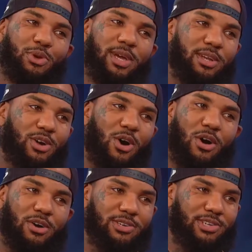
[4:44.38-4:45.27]
you hit a
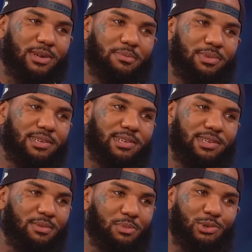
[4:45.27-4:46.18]
car or something,
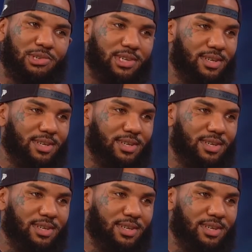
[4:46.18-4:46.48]
listening to music.